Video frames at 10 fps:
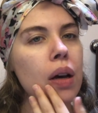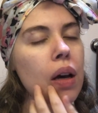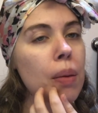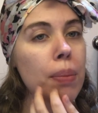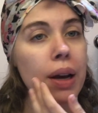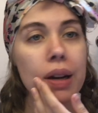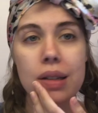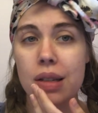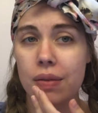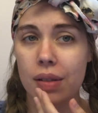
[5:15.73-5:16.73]

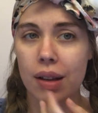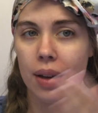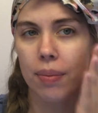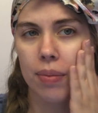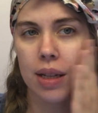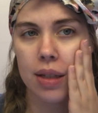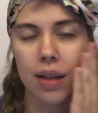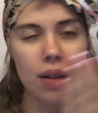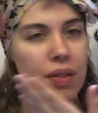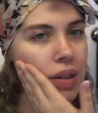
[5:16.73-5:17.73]
comparatively, this
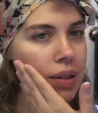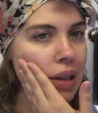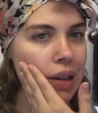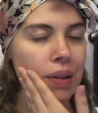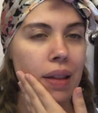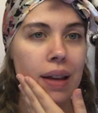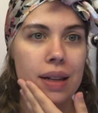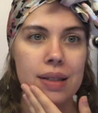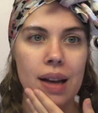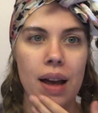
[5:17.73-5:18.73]
side feels cleaner than
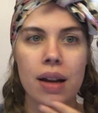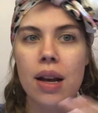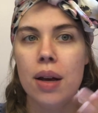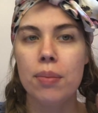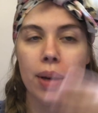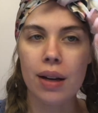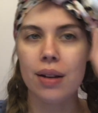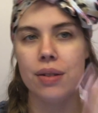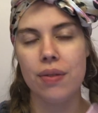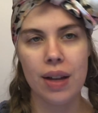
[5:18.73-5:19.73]
that side
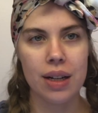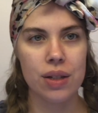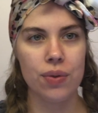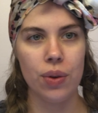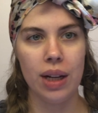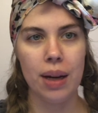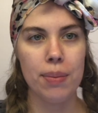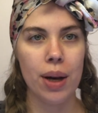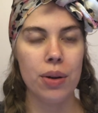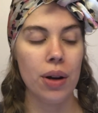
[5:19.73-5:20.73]
because of that exfoliating
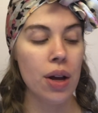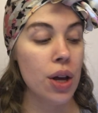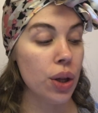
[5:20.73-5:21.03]
powder.